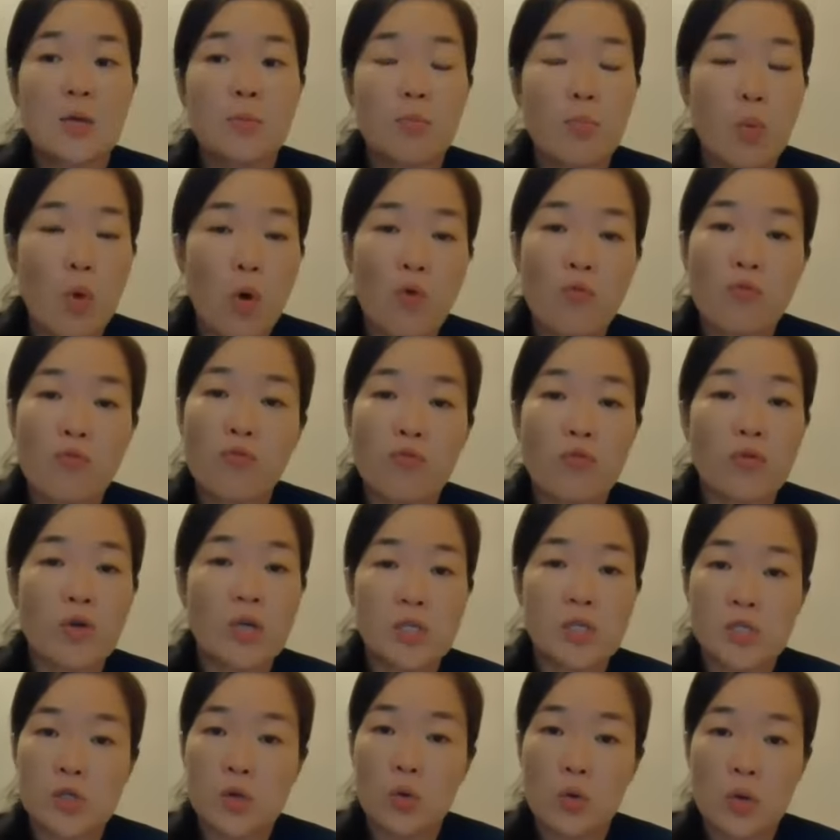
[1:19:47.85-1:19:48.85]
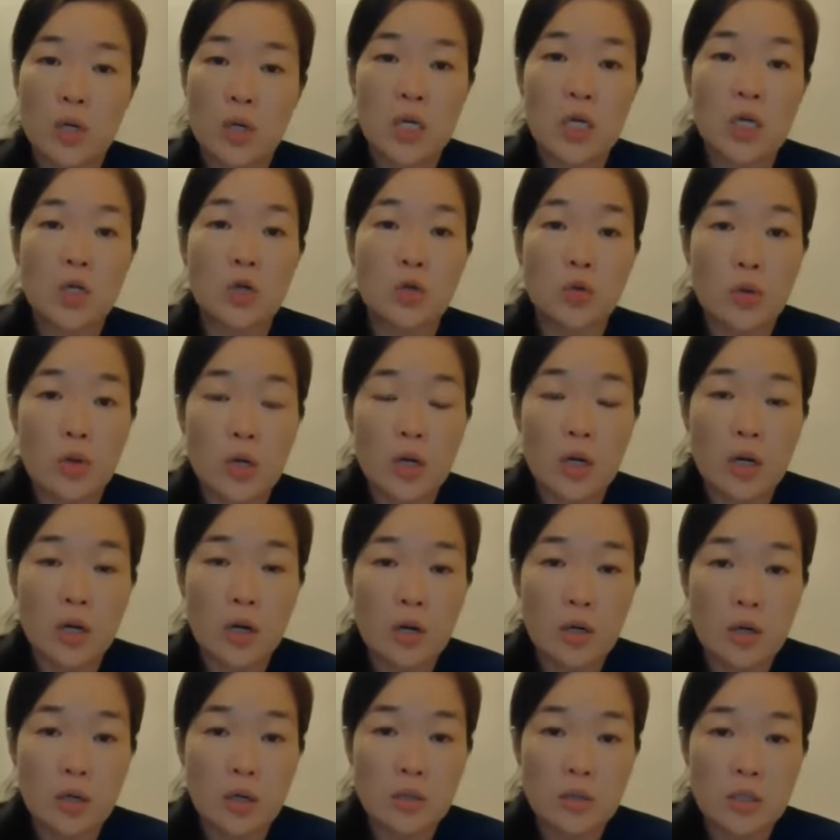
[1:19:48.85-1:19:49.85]
both is only do
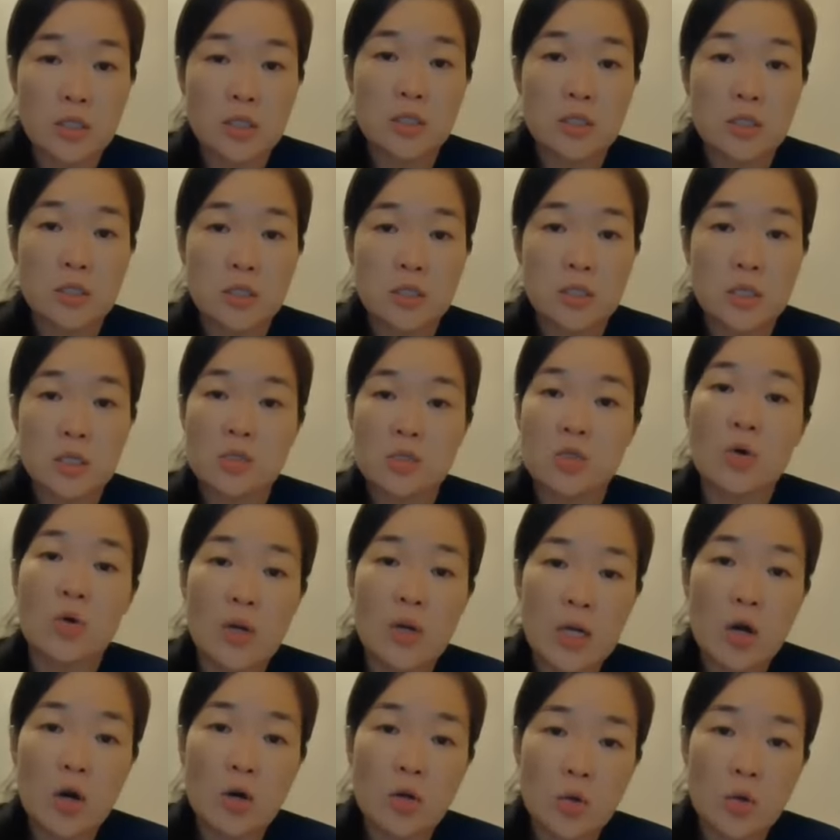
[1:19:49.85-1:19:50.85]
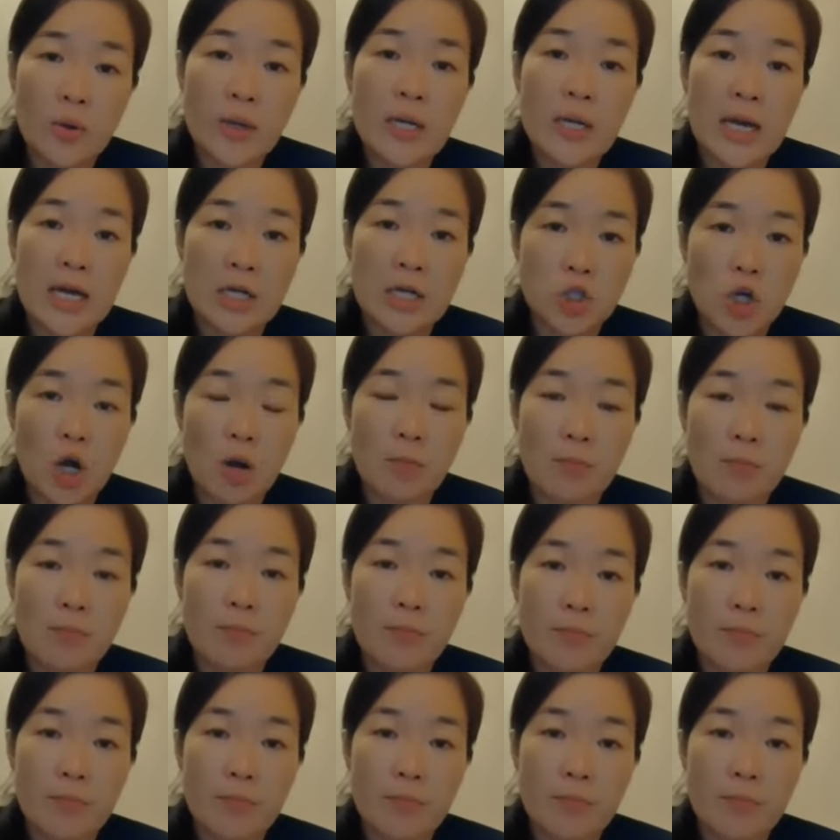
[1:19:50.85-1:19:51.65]
is is only doing their job.